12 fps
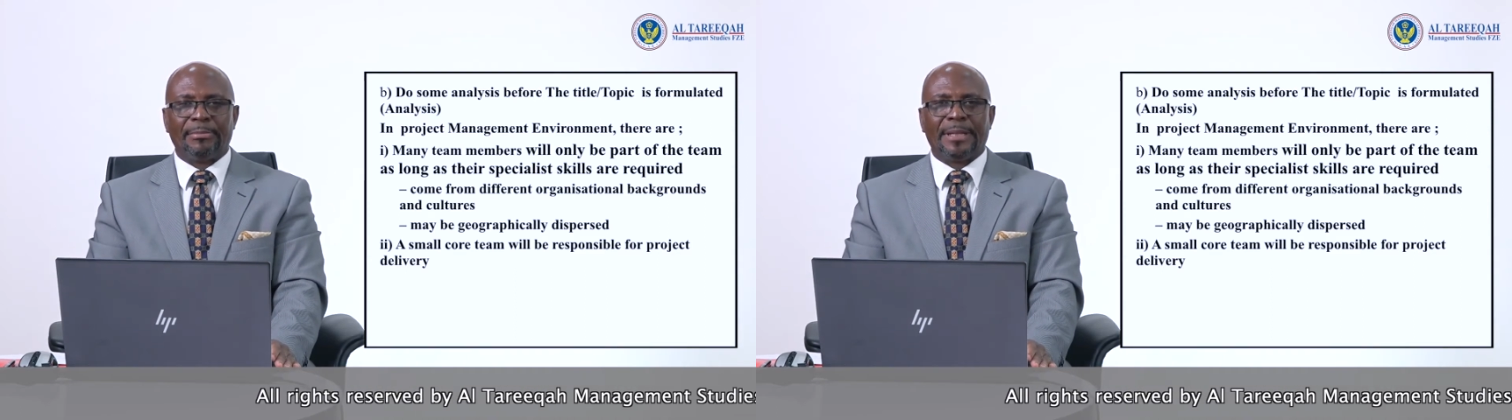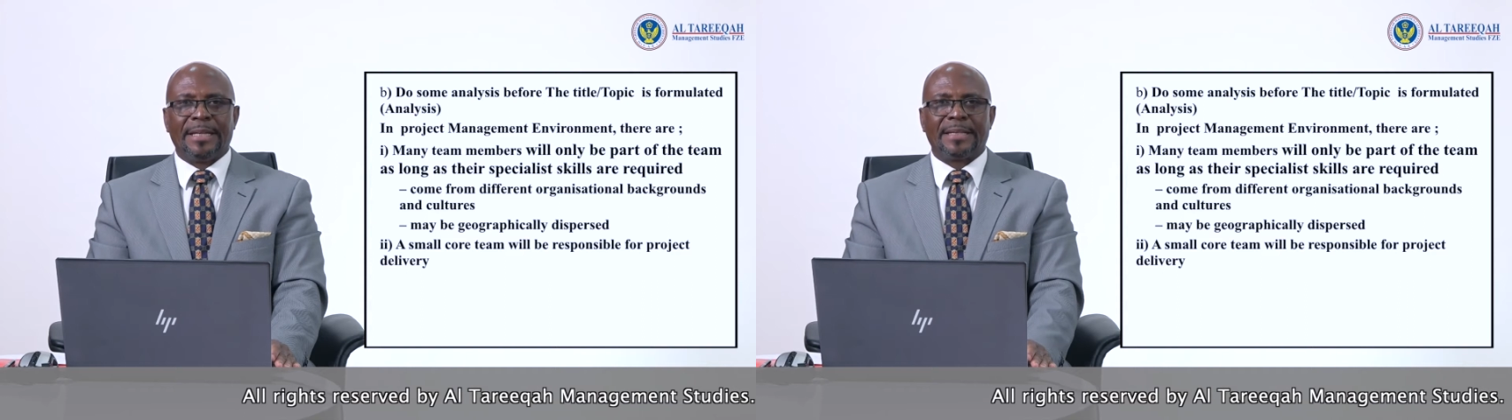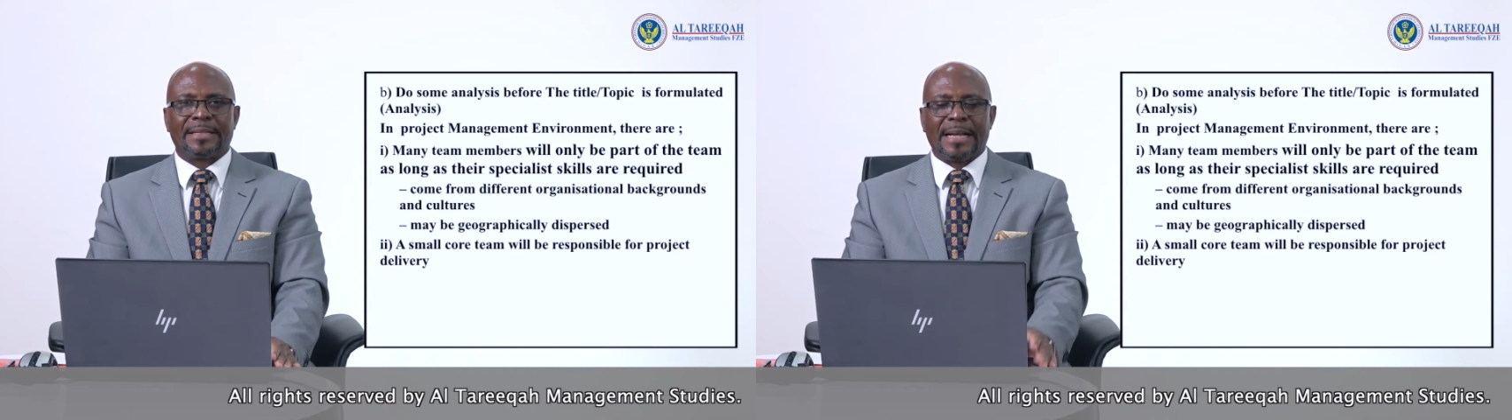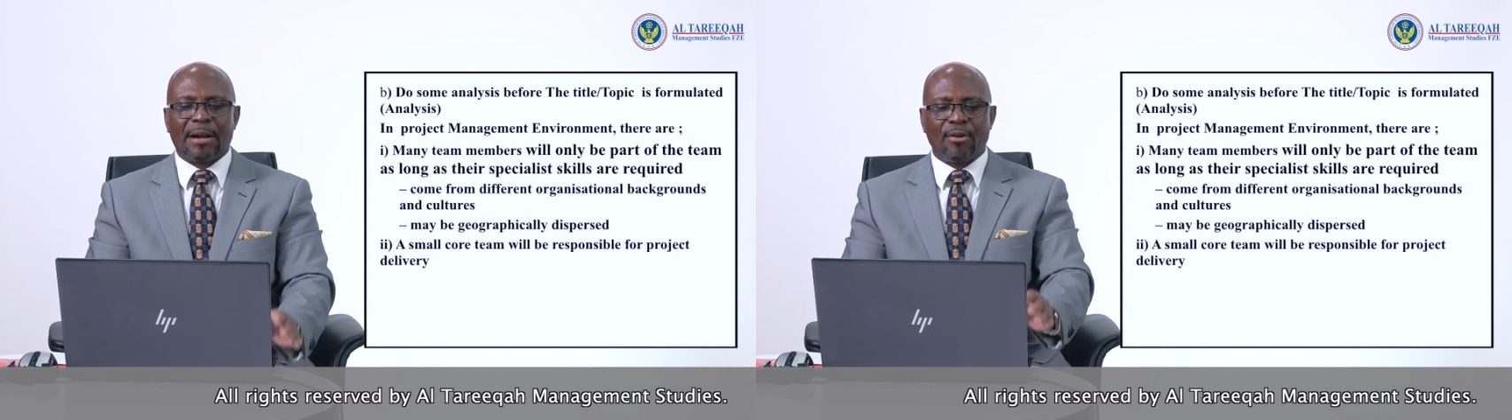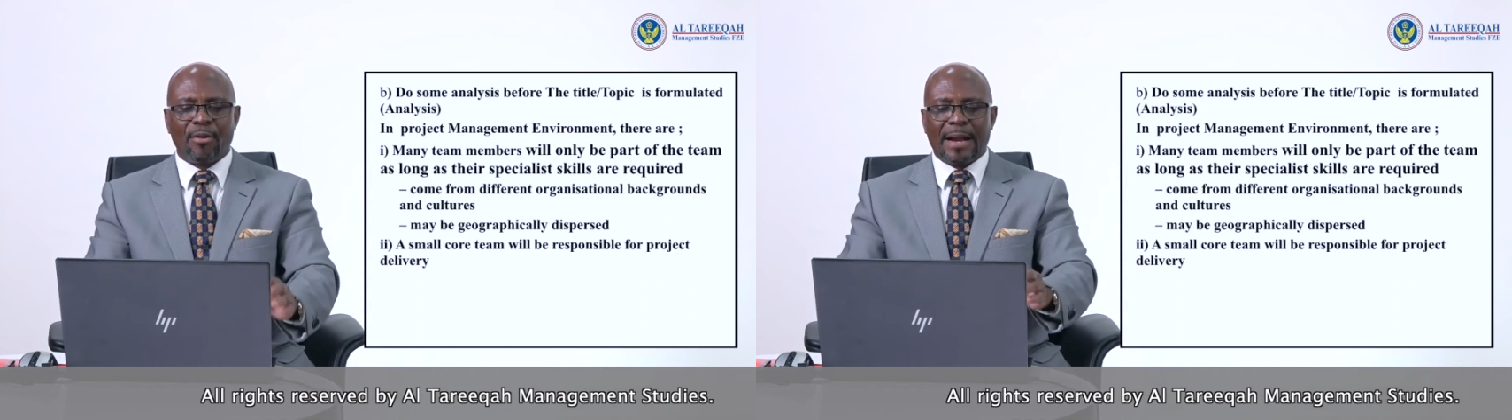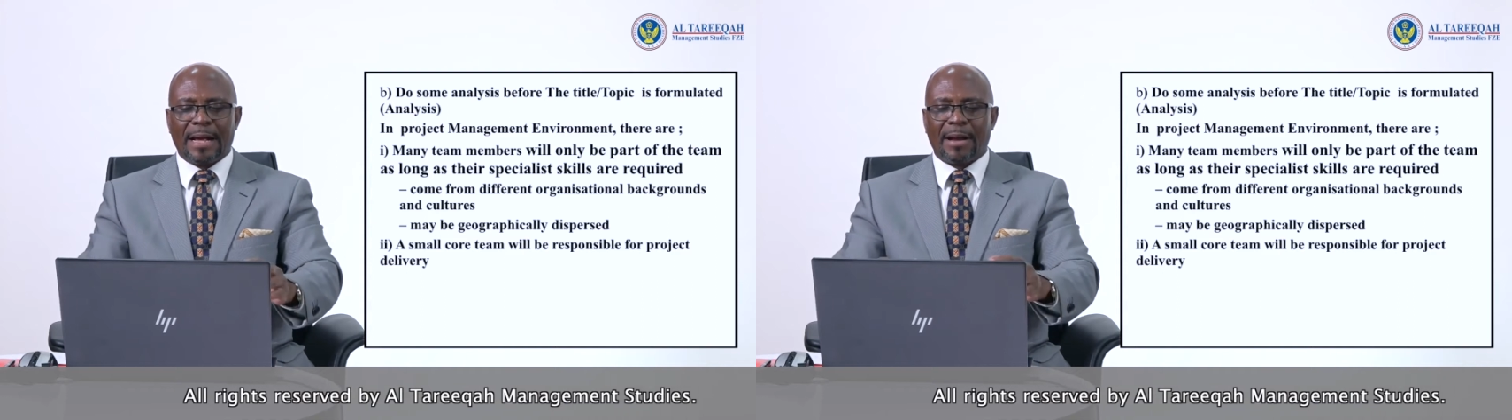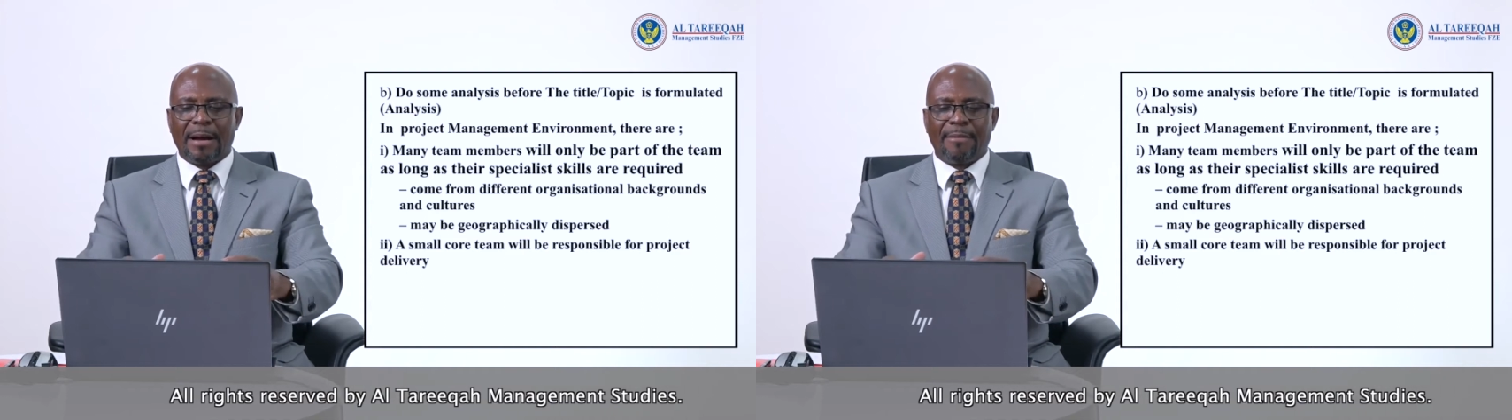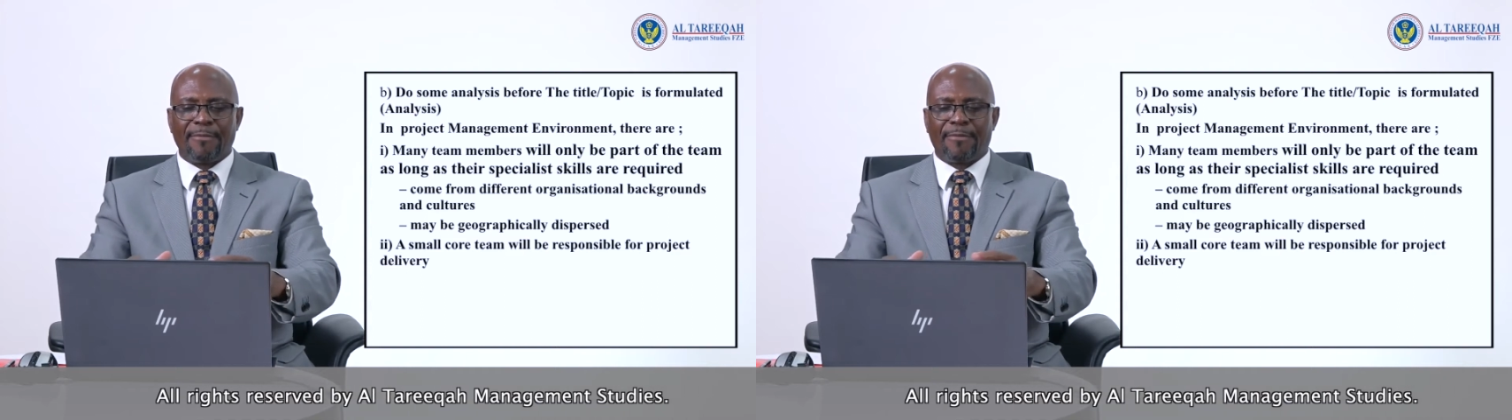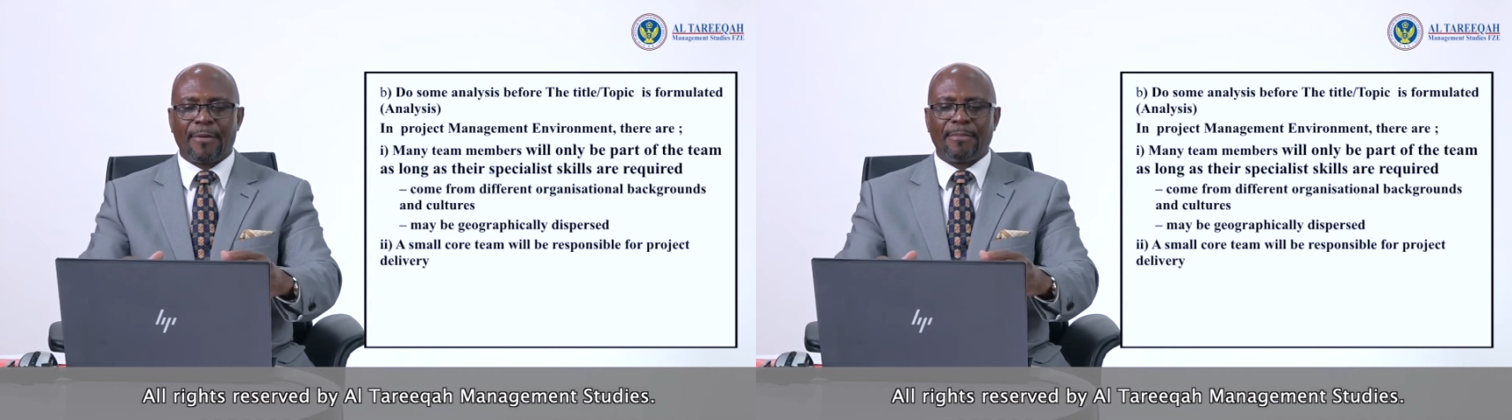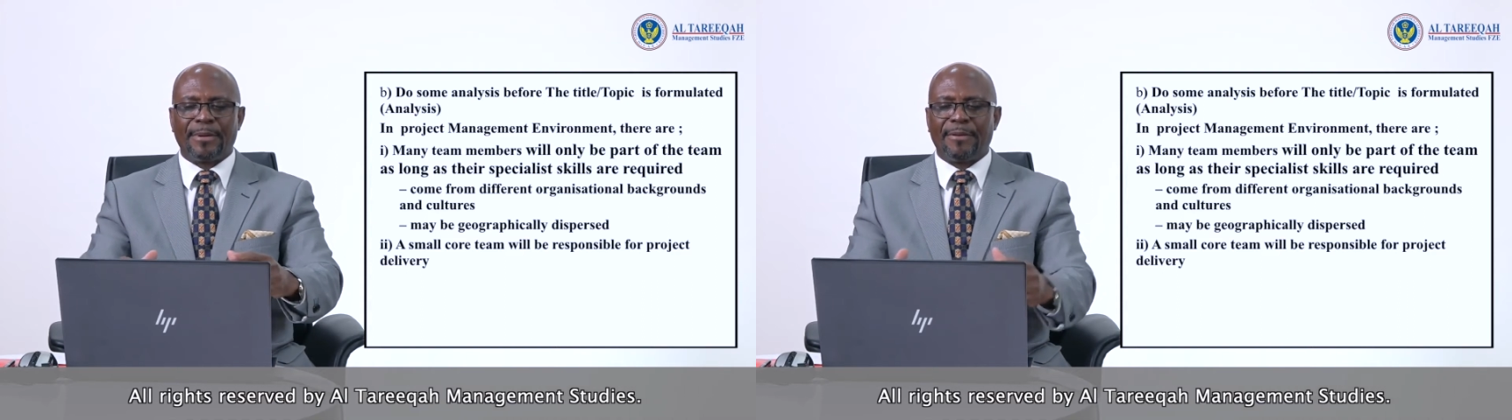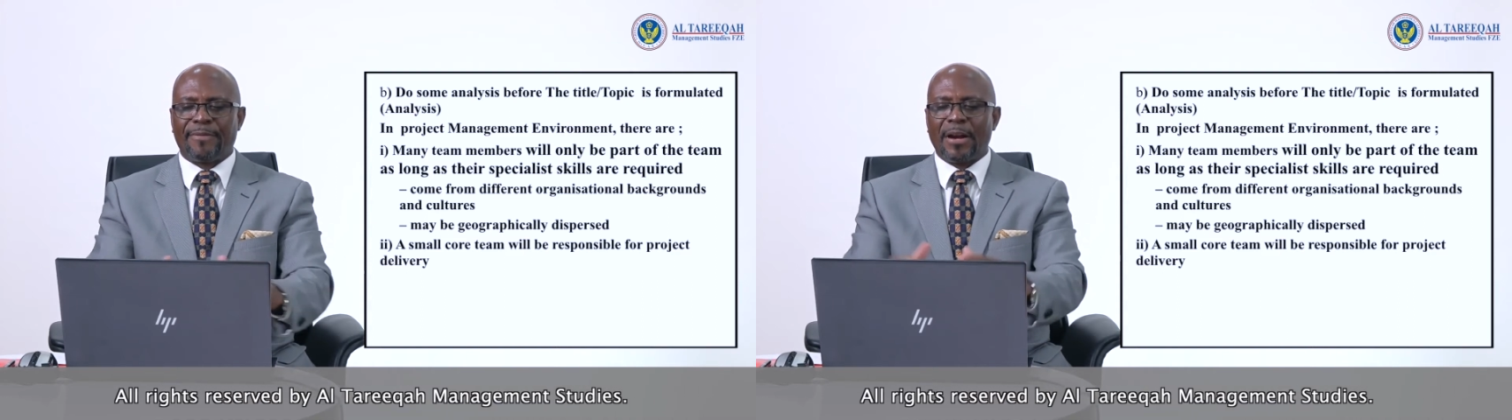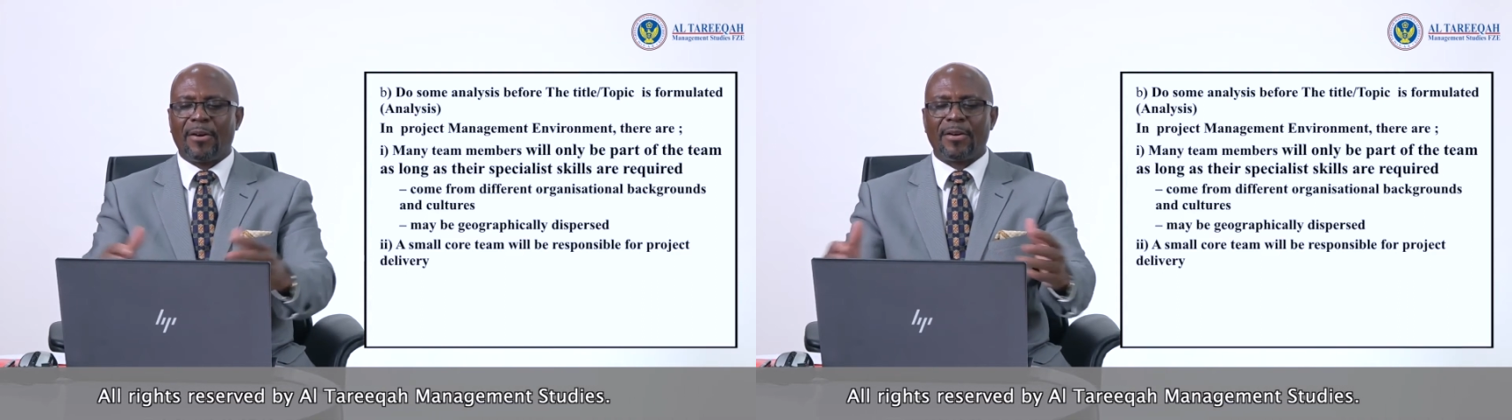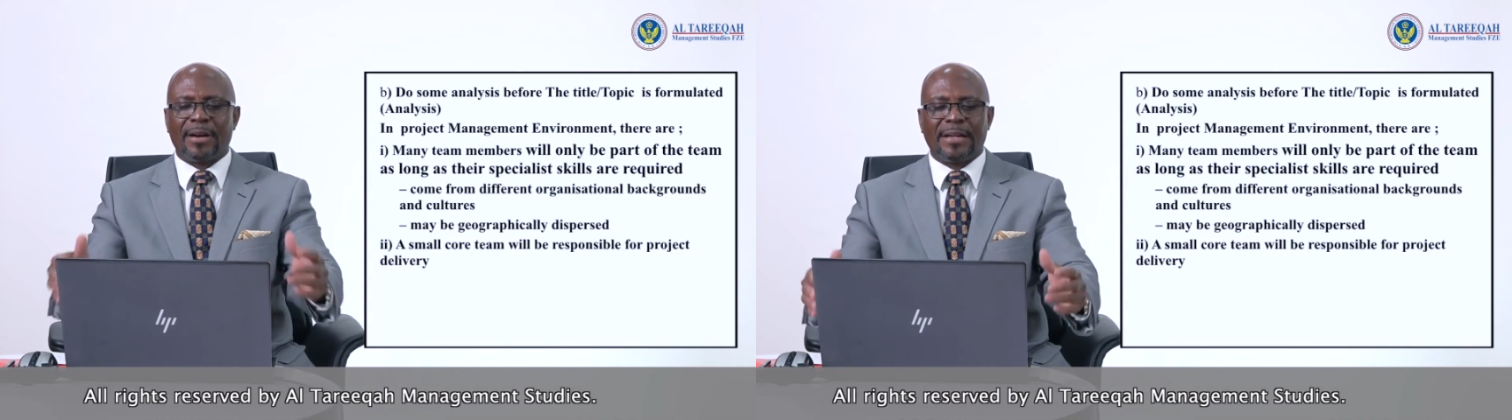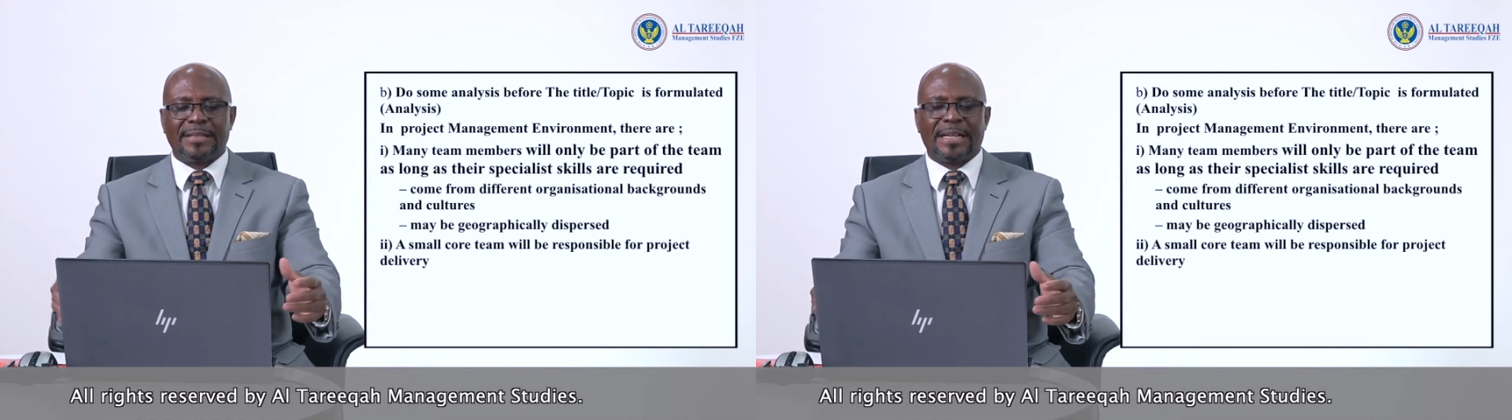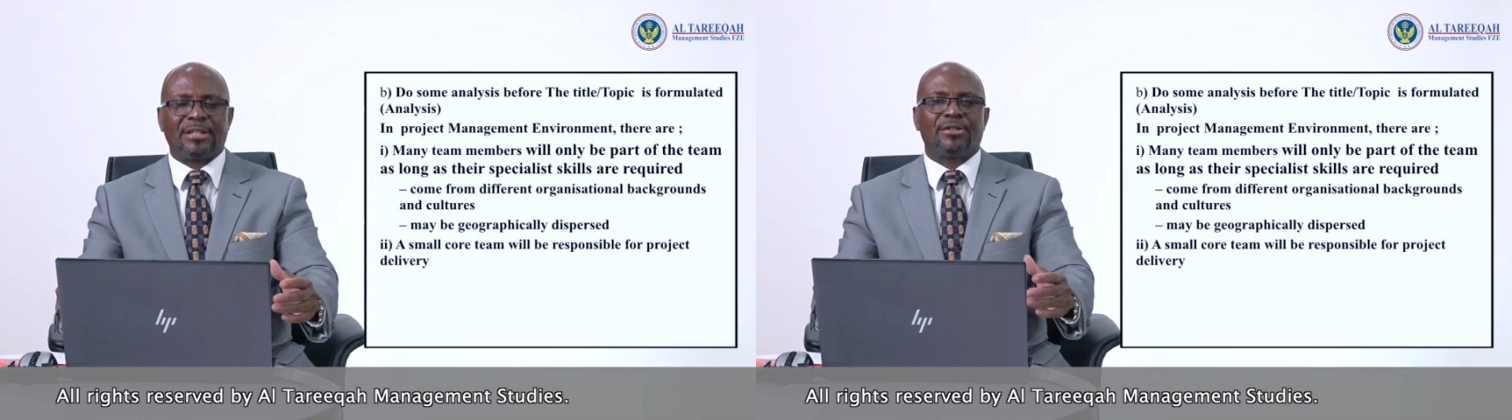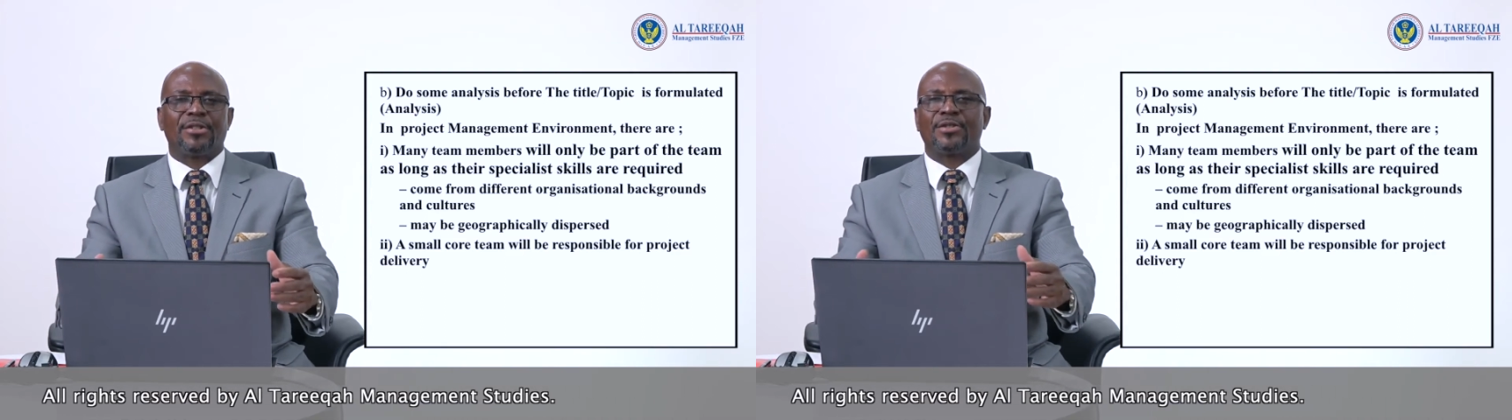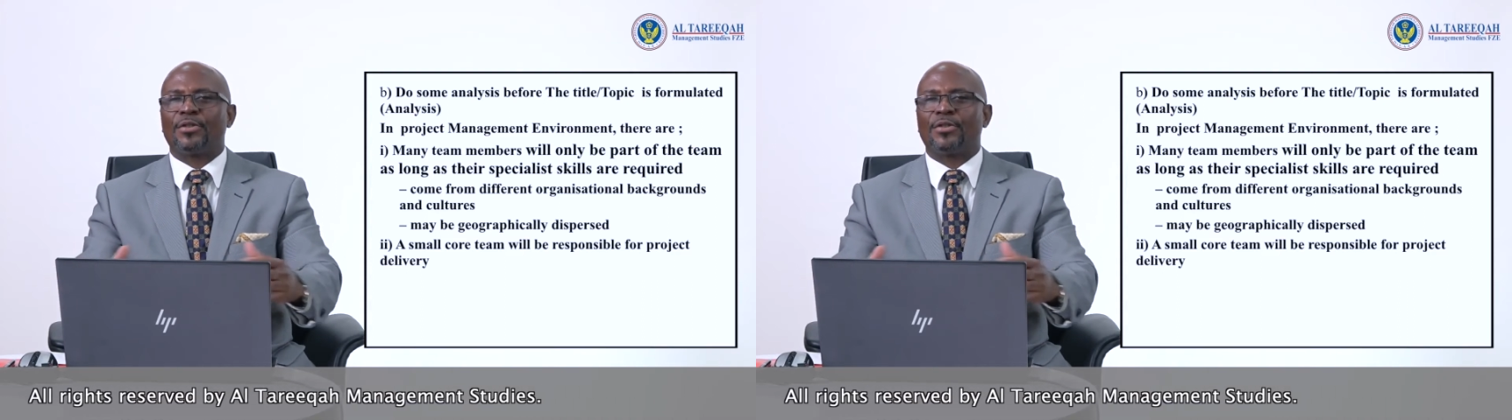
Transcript: the stakeholder come from different organizations